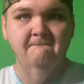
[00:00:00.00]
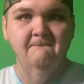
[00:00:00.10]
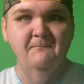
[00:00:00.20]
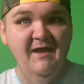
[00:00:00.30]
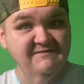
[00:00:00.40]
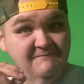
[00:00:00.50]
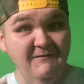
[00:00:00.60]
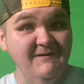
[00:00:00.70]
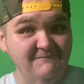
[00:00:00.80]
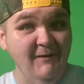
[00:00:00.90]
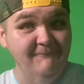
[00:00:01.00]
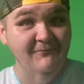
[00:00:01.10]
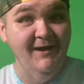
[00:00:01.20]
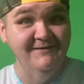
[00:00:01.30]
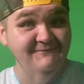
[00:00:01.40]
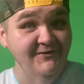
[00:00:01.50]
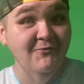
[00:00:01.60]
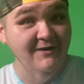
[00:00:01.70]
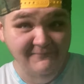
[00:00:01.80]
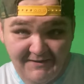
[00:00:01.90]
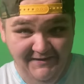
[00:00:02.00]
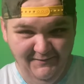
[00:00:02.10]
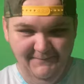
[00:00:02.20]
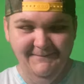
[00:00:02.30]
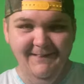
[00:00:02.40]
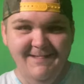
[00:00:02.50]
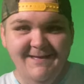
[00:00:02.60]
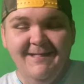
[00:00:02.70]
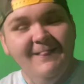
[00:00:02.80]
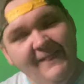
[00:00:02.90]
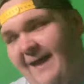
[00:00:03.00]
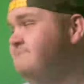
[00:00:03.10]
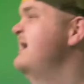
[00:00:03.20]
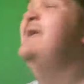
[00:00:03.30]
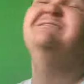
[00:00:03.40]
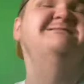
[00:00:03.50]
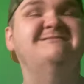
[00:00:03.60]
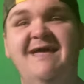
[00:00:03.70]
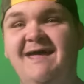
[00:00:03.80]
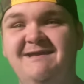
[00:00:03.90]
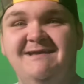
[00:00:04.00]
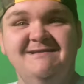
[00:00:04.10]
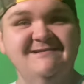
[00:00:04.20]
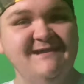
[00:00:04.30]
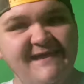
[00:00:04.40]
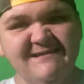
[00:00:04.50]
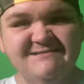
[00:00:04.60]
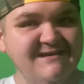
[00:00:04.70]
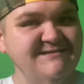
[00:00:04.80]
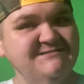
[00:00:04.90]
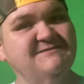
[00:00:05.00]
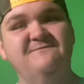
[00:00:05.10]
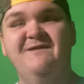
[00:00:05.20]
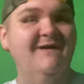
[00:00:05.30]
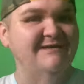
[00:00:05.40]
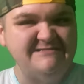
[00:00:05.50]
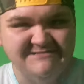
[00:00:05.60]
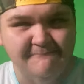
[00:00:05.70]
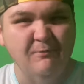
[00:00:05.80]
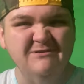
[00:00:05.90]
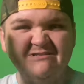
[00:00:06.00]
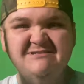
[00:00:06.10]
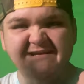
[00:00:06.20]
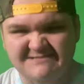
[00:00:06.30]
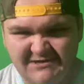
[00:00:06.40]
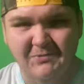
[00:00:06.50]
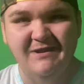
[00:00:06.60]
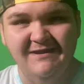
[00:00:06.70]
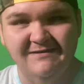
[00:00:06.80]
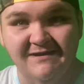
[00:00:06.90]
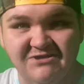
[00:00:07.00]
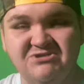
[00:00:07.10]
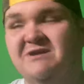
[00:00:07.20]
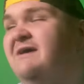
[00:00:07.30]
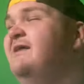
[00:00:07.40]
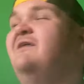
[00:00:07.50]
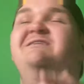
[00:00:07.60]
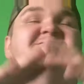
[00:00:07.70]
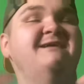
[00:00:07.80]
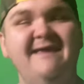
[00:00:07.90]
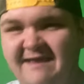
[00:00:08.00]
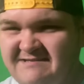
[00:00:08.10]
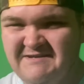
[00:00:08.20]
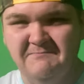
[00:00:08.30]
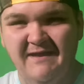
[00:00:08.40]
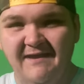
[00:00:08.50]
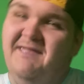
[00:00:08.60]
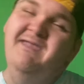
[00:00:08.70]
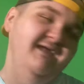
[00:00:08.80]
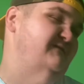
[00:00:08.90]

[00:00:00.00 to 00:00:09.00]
pass the peace pipe around, if you know what I mean. That being said, today's dish is a very simple 6-ingredient dish that is easy to make. It